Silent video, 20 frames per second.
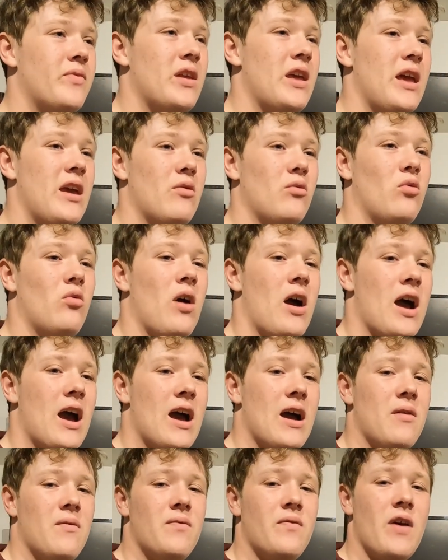it will
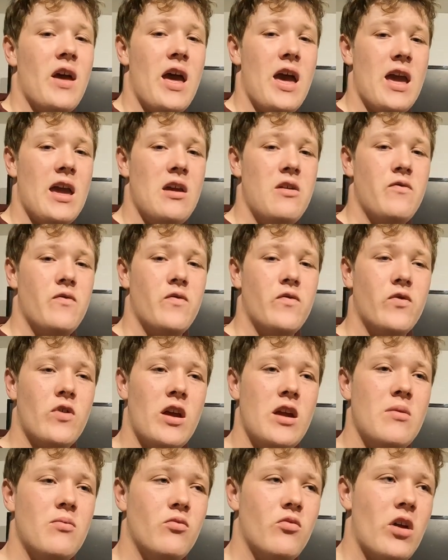have a
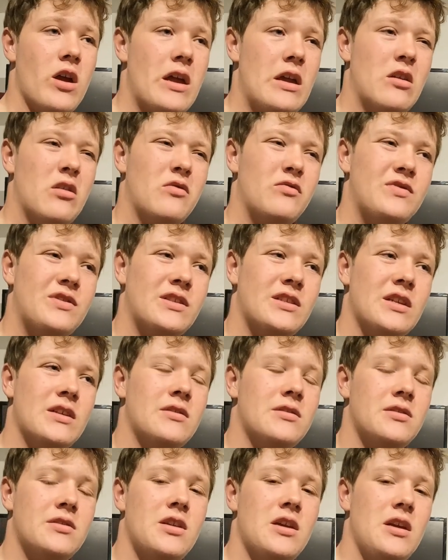frame rate of
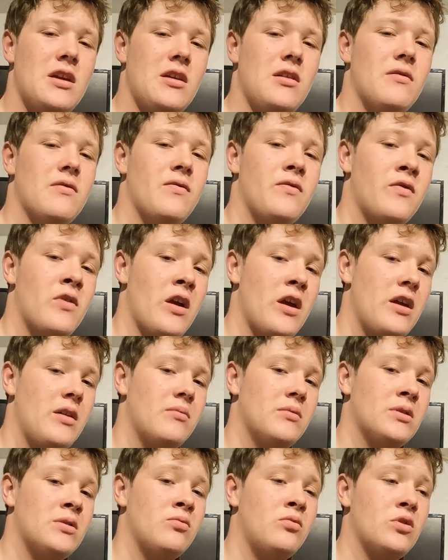16
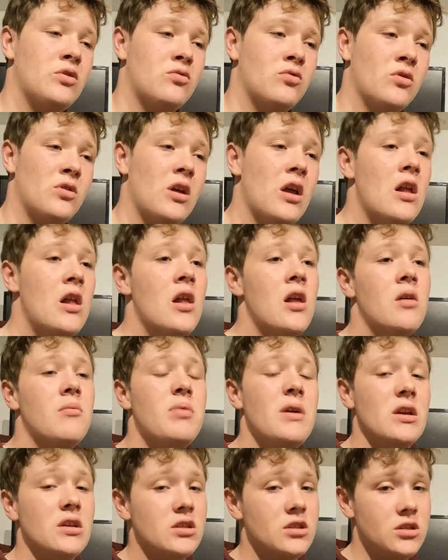frames, which would
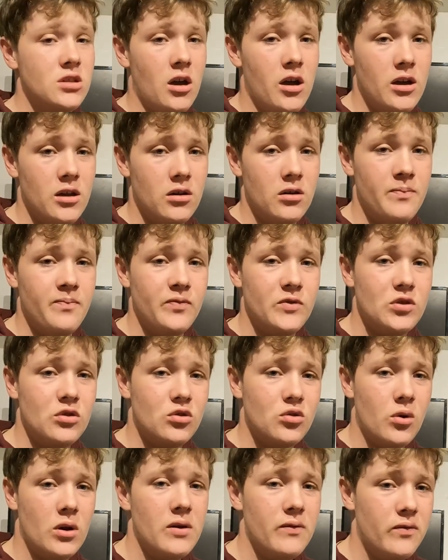be a silent, to
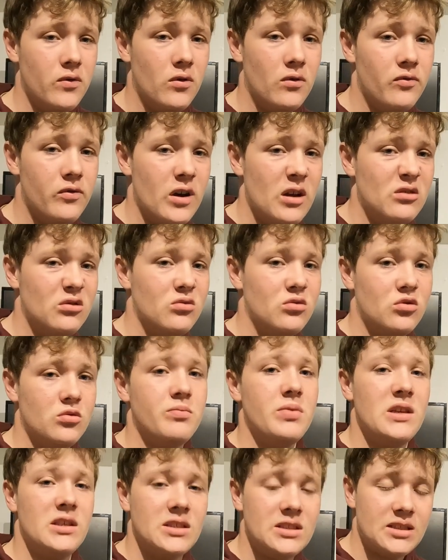24 frames, which
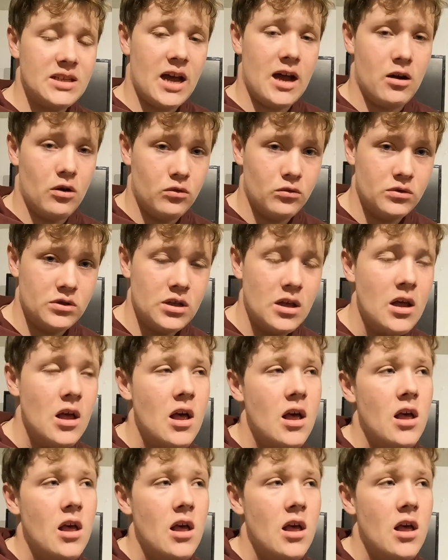would be sound.